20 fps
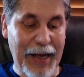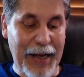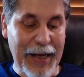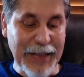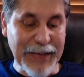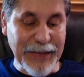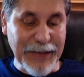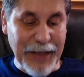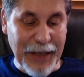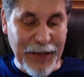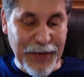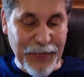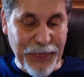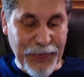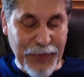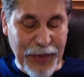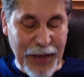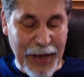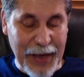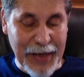As I
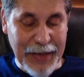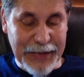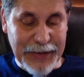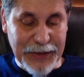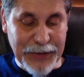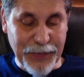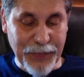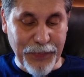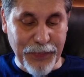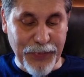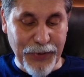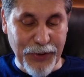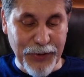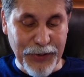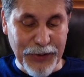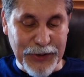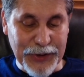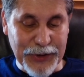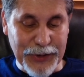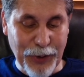thanked
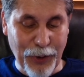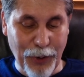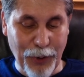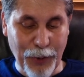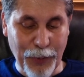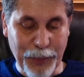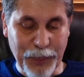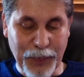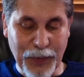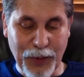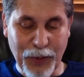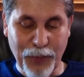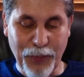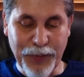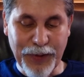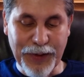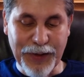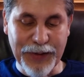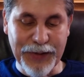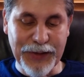Brother Snow,
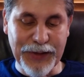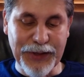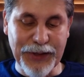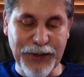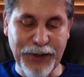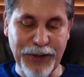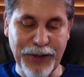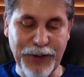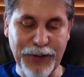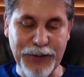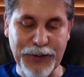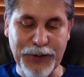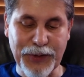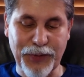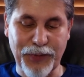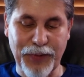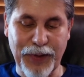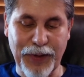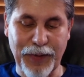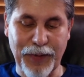we continued
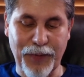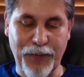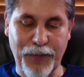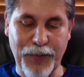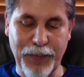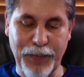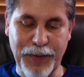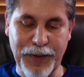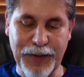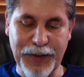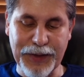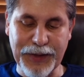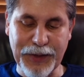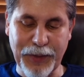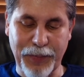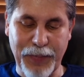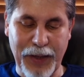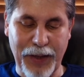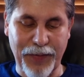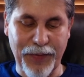to re reminisce
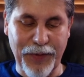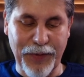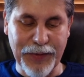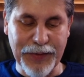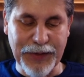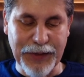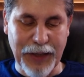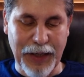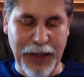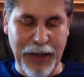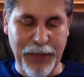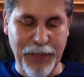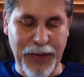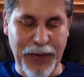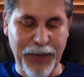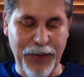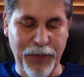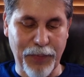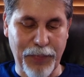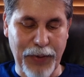about their time
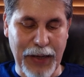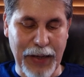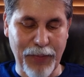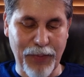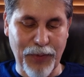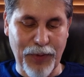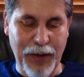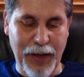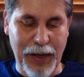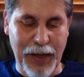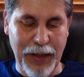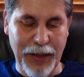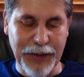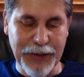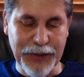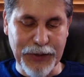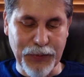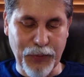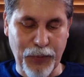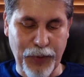at the Bible
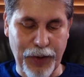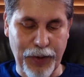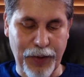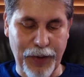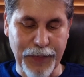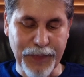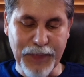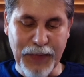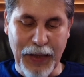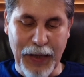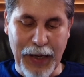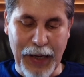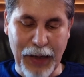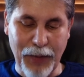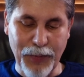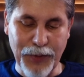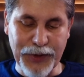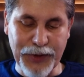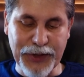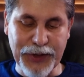college where
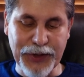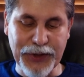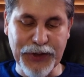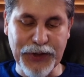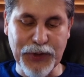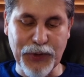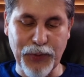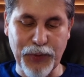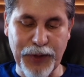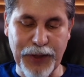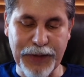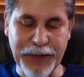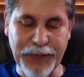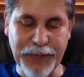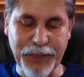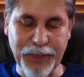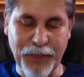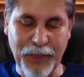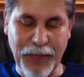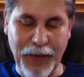I was a student
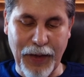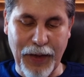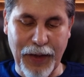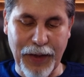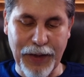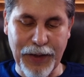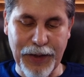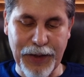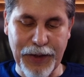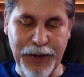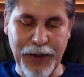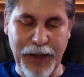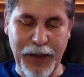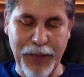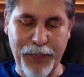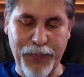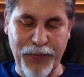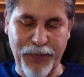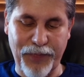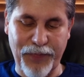and he
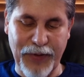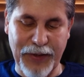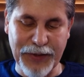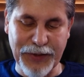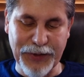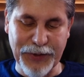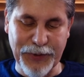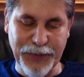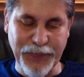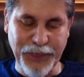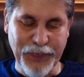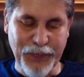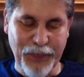a professor.